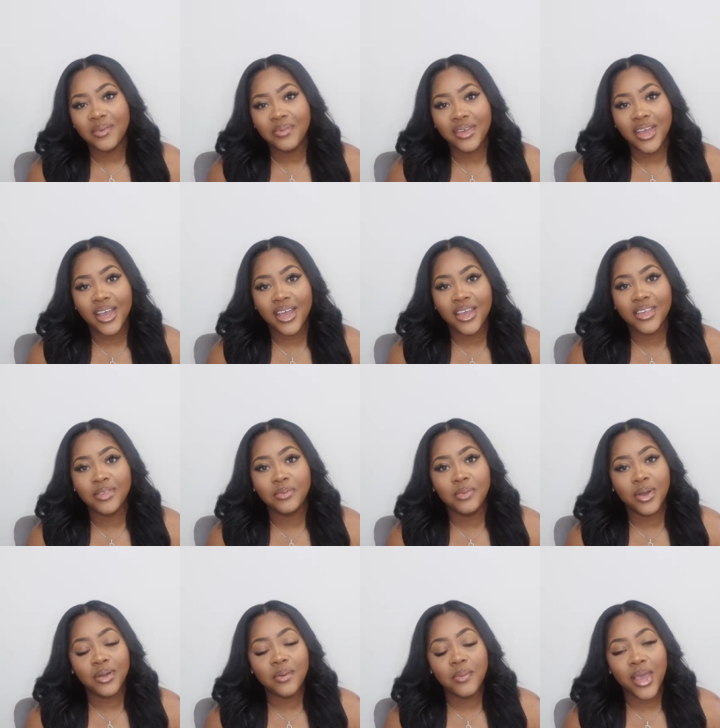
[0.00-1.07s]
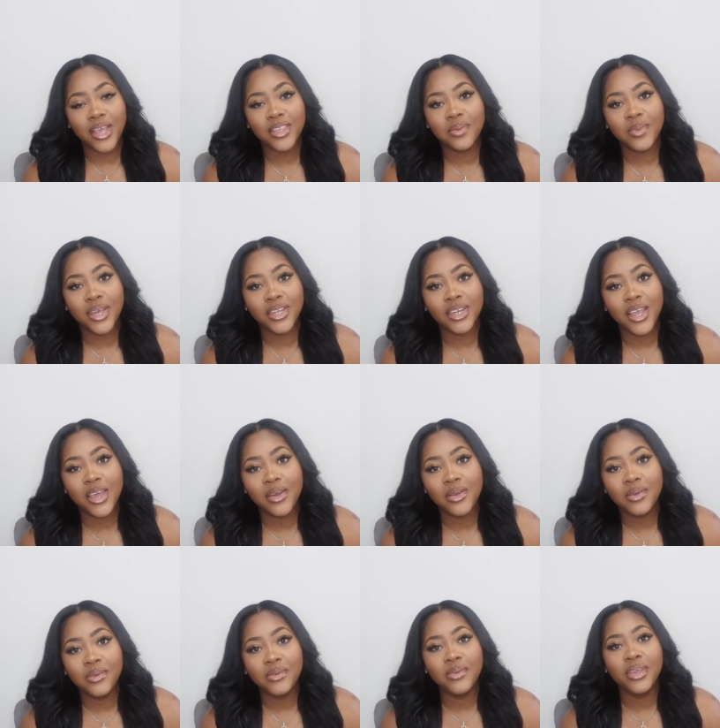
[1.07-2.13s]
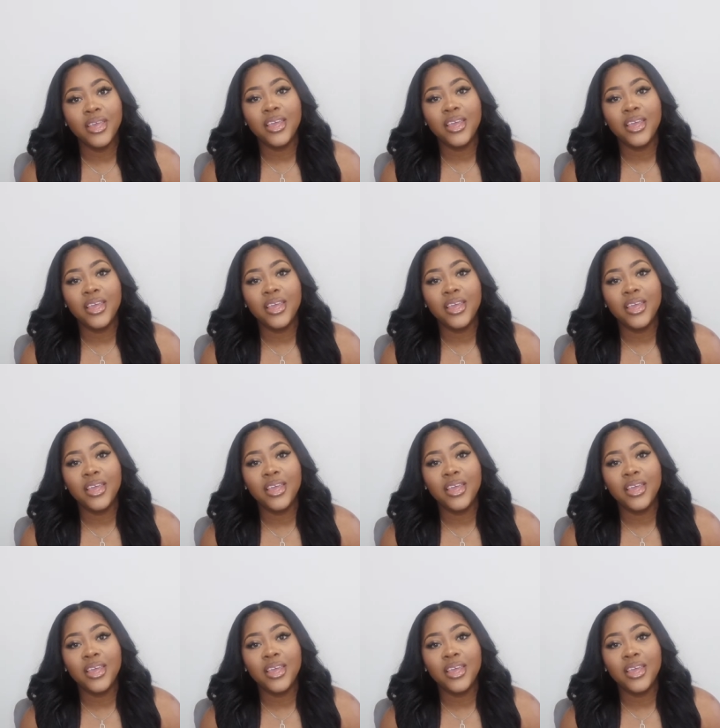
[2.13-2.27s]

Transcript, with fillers: up, you guys? Welcome back to my channel.